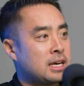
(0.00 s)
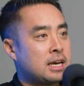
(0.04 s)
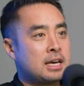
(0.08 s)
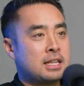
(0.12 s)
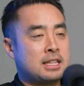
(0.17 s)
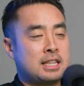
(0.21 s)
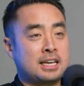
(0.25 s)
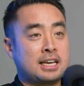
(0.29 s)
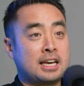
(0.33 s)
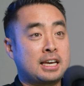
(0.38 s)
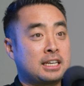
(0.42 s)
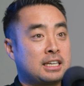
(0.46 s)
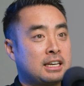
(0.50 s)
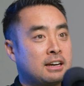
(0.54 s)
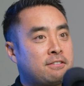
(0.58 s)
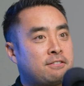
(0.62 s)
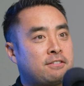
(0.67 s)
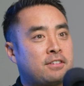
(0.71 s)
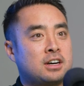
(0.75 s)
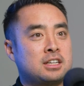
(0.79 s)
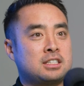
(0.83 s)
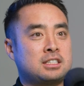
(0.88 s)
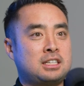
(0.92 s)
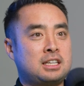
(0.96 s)
They get gift
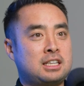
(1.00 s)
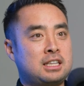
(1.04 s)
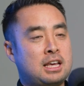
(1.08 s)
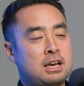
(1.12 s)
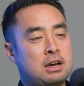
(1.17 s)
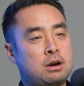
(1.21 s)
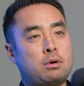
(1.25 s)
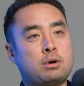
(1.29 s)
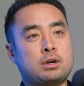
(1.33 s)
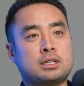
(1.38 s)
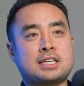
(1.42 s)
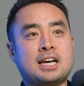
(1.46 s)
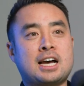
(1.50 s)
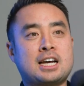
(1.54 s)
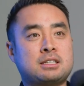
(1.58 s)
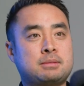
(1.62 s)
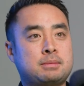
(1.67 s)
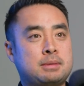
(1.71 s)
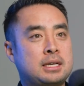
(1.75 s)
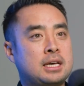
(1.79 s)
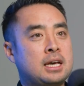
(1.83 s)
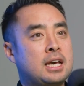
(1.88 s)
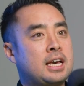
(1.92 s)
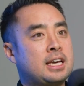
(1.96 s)
funds and they always ask me,
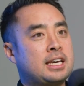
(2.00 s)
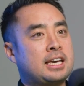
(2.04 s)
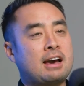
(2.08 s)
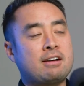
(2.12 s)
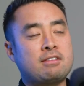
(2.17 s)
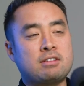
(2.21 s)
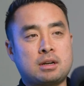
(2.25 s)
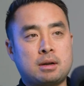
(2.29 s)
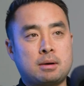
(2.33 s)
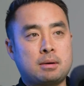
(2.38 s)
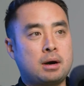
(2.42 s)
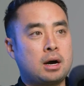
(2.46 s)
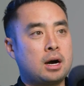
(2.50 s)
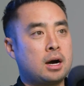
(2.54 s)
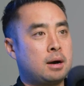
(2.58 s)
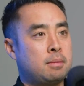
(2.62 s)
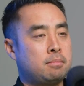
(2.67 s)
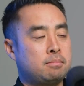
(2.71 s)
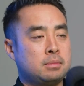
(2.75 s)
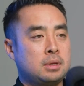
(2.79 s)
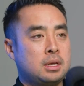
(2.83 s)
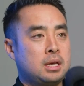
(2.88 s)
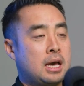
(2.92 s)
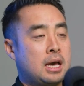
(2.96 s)
Kevin, am
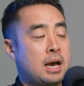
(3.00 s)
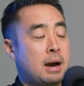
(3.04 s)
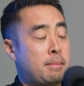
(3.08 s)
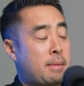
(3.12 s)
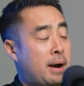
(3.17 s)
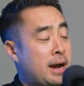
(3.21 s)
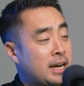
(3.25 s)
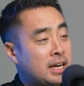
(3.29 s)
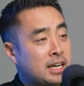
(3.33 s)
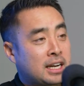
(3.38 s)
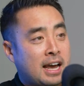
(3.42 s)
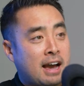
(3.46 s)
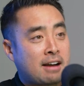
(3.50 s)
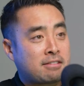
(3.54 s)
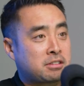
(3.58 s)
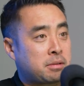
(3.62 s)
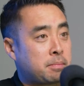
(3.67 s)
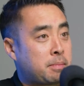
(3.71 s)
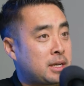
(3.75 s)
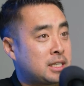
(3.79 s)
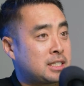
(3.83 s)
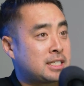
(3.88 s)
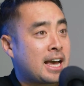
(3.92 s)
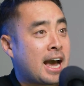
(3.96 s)
I going to have to
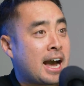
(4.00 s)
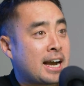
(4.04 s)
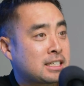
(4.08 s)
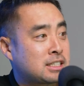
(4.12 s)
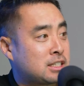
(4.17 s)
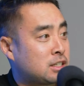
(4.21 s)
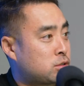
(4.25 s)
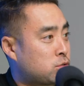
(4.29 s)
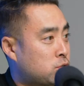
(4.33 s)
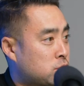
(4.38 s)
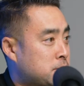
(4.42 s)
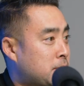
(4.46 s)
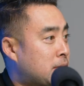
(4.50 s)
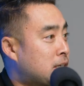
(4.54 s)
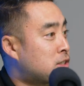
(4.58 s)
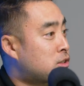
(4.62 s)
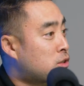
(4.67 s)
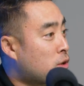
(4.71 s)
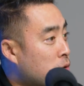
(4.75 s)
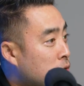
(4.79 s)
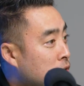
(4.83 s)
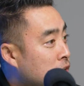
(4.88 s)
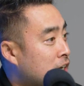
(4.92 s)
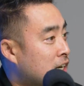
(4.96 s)
pay taxes or is my
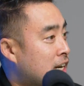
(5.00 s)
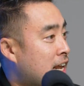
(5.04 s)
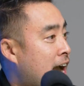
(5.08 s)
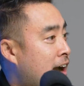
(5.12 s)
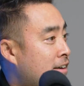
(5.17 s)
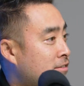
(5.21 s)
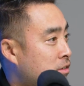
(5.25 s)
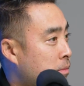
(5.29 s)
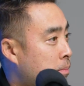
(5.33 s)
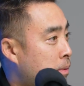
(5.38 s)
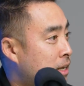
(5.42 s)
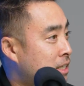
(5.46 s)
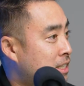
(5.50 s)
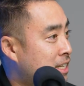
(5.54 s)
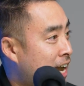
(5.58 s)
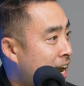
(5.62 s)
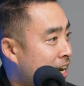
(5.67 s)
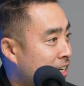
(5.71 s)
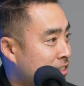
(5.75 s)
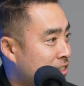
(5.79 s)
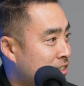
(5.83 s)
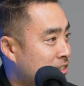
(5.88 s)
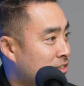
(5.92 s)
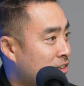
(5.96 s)
donor going to have to pay
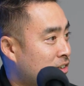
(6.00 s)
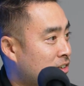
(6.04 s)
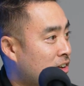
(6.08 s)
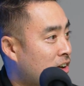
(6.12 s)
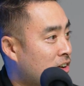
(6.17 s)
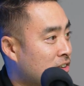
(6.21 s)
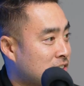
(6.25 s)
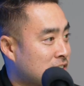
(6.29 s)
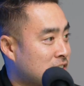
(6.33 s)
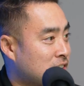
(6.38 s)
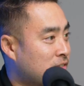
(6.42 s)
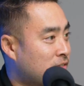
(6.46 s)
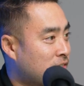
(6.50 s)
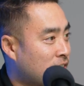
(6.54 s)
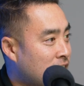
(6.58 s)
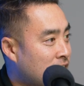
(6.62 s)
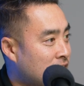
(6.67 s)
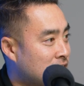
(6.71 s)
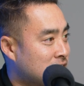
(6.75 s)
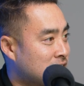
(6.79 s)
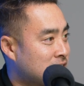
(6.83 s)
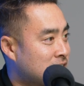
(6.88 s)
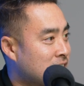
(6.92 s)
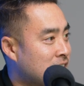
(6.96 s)
taxes on these
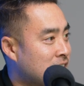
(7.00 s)
funds?